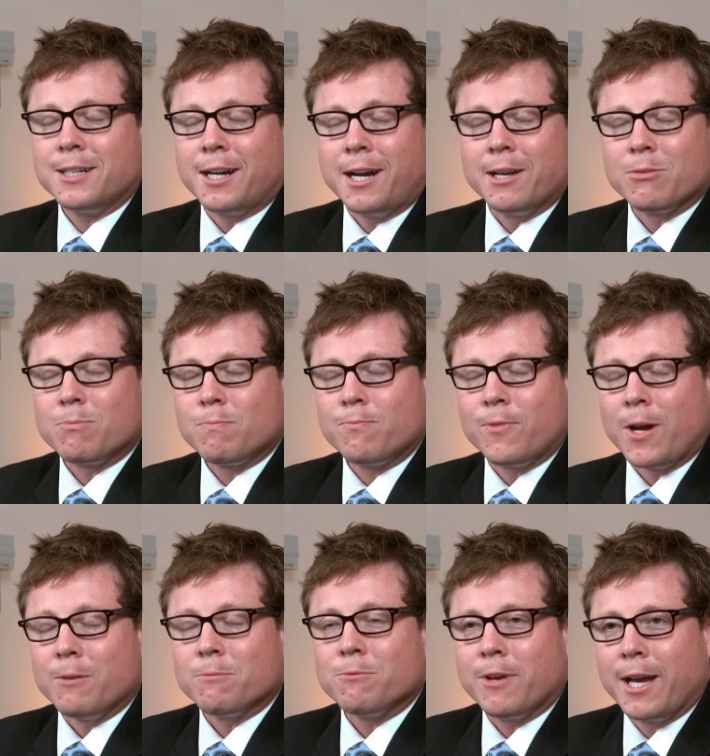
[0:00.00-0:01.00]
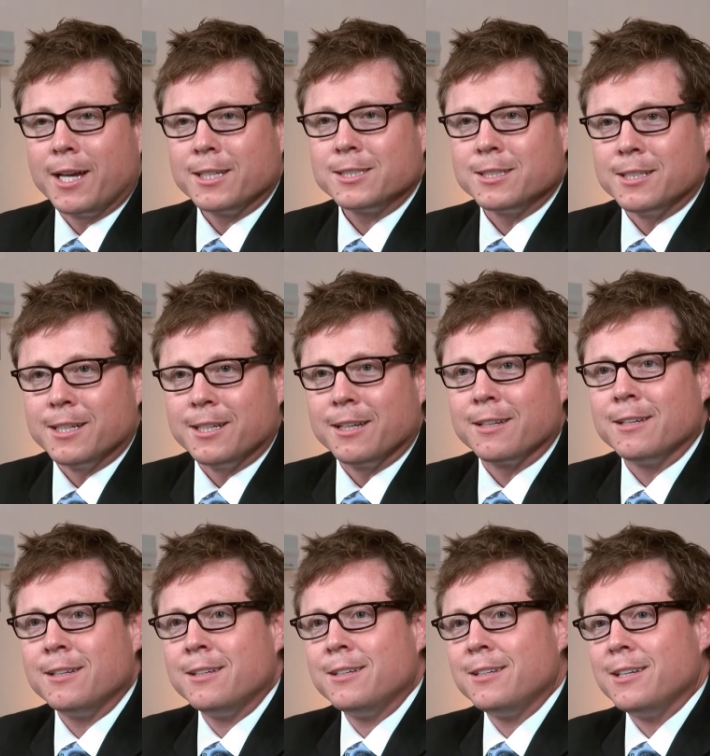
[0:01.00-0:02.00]
I found fascinating.
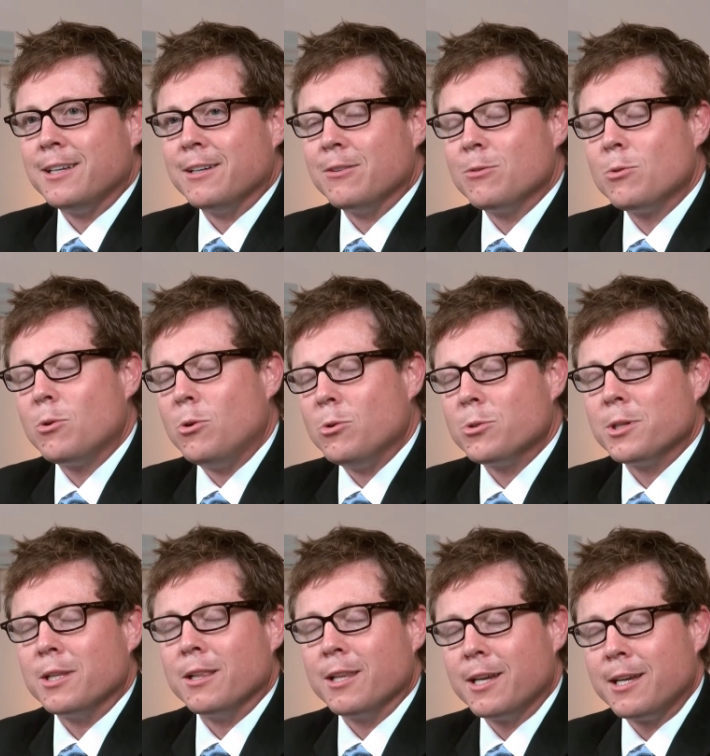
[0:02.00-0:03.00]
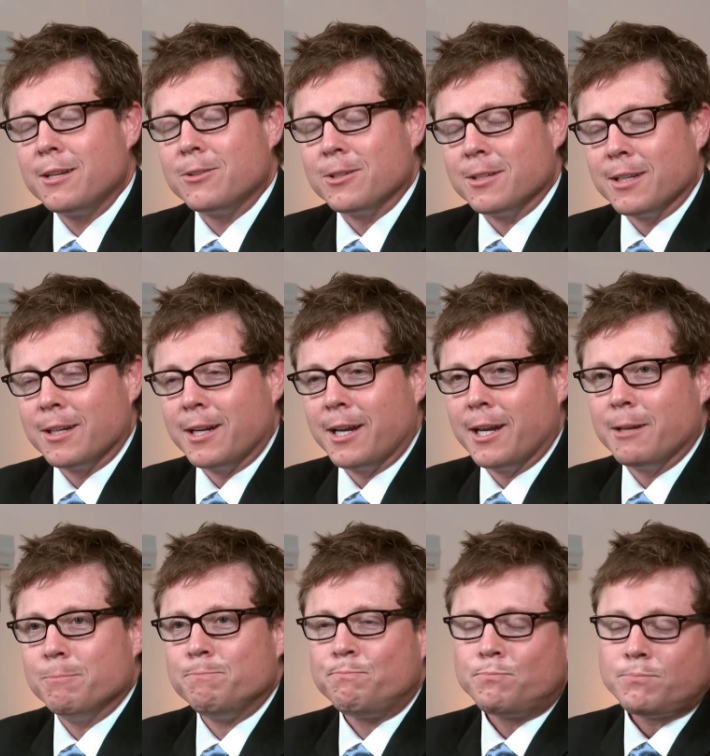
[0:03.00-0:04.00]
And only later did
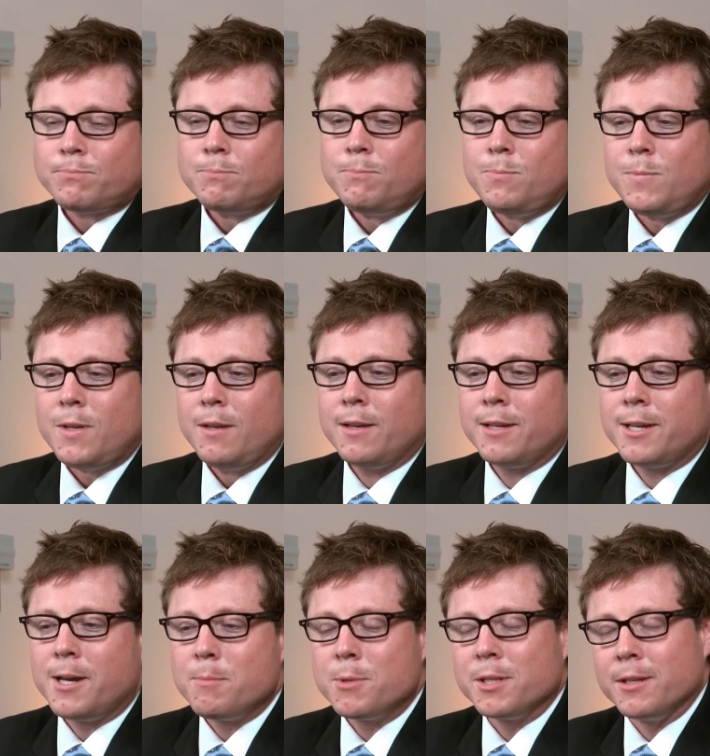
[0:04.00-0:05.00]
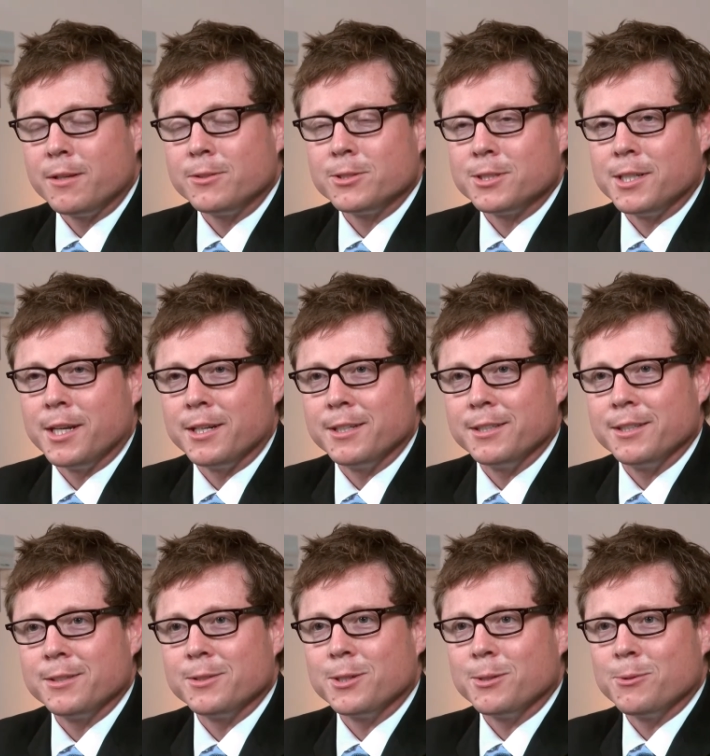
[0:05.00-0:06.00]
I come to the understanding
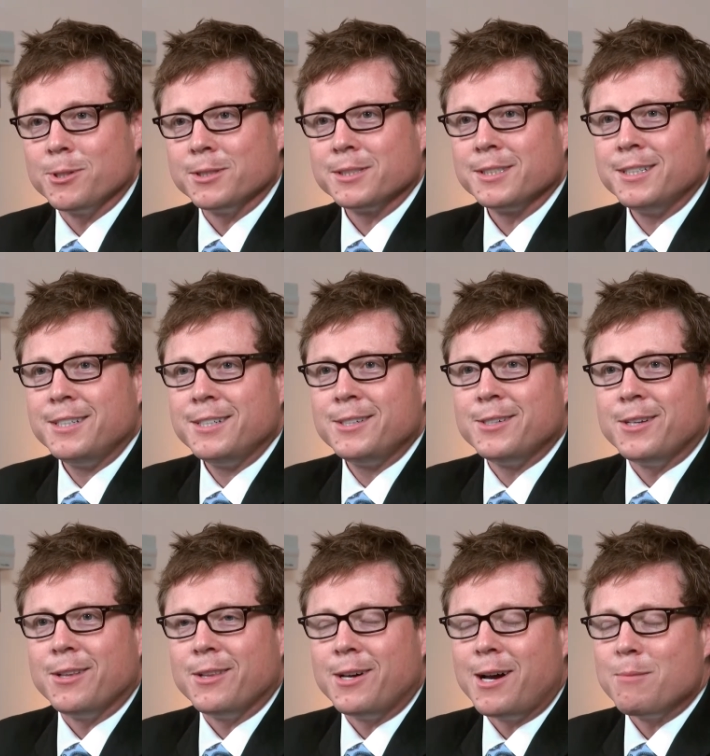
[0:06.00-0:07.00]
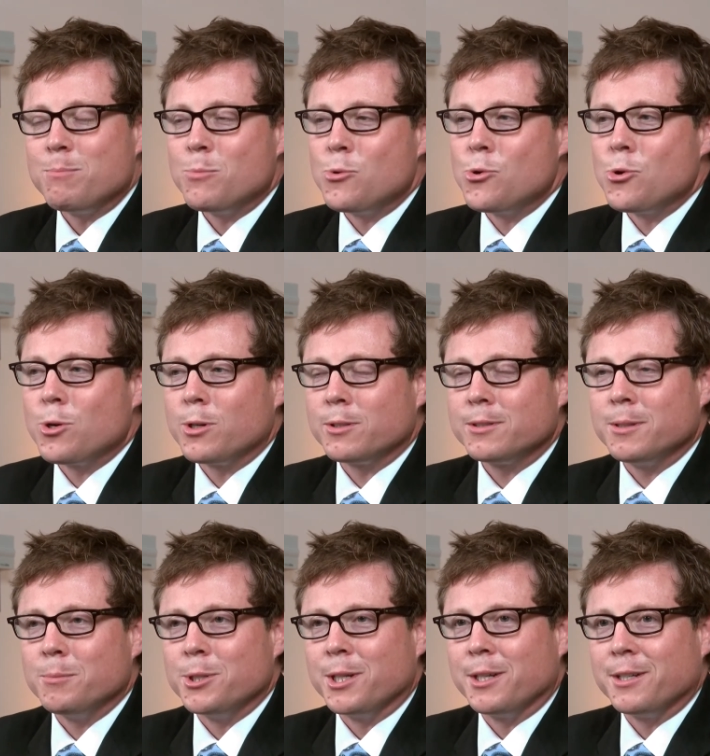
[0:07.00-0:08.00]
that there was a lot more to
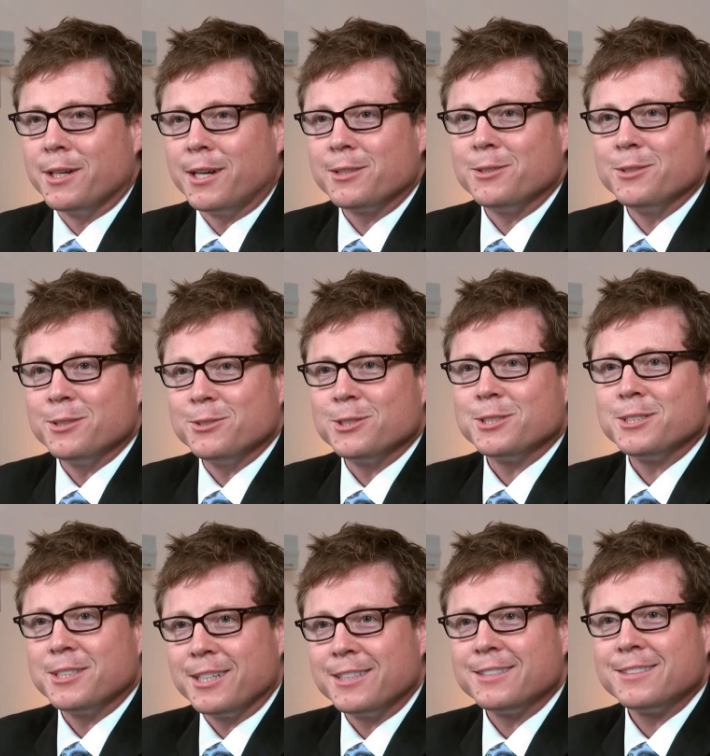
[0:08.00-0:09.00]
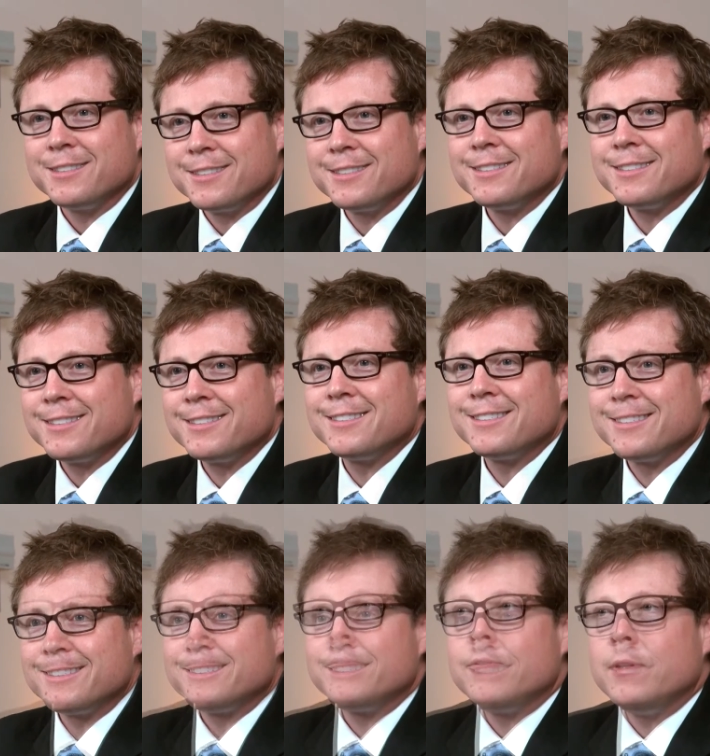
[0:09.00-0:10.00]
being a doctor than just that.
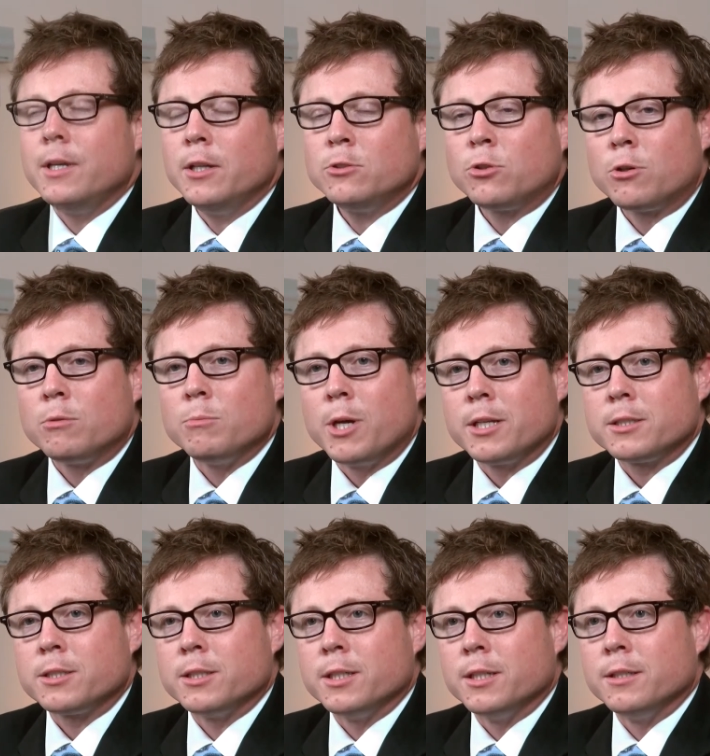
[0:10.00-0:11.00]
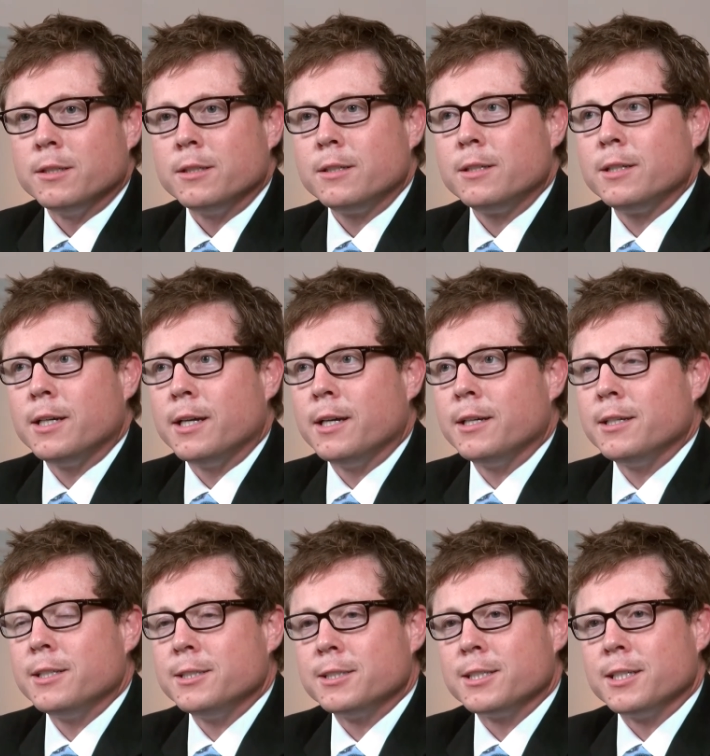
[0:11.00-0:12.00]
Internal medicine
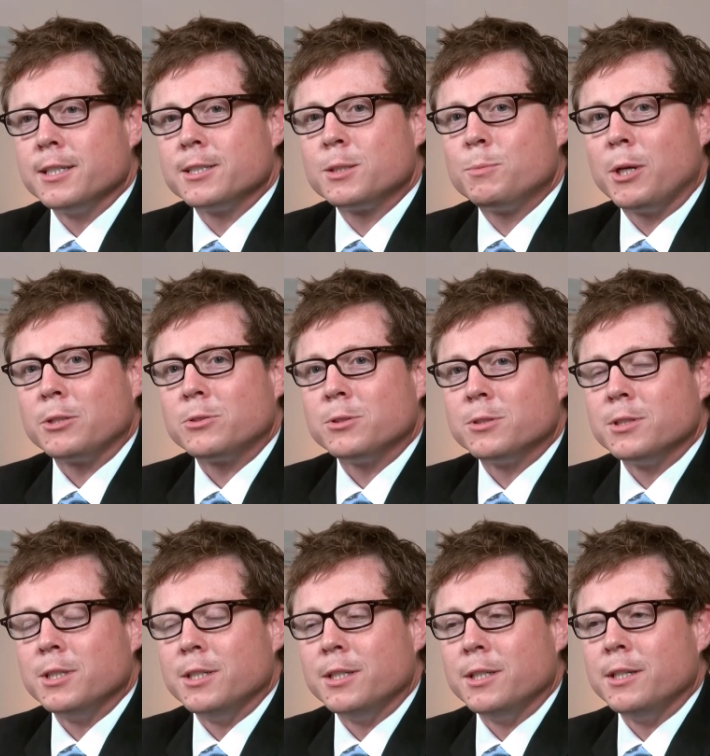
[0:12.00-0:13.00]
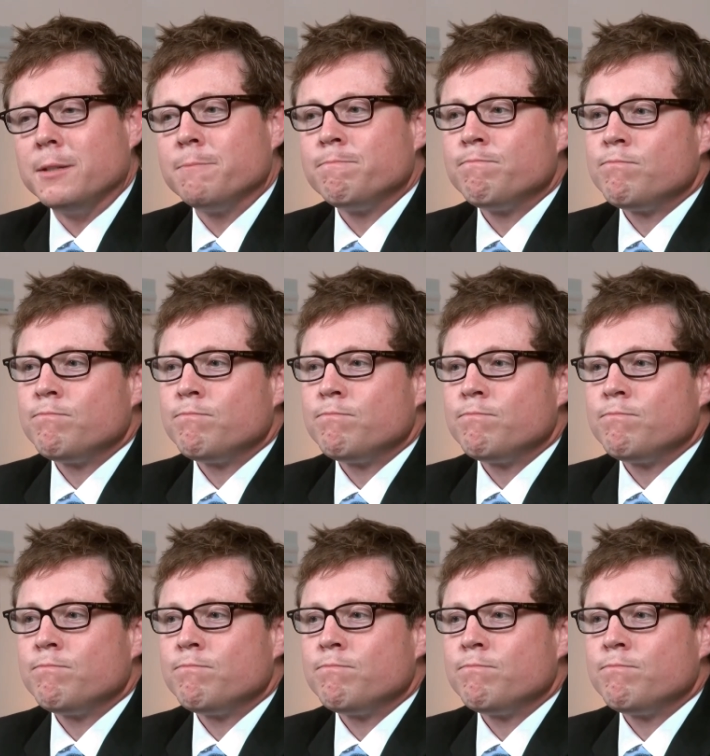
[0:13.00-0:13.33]
is a specialty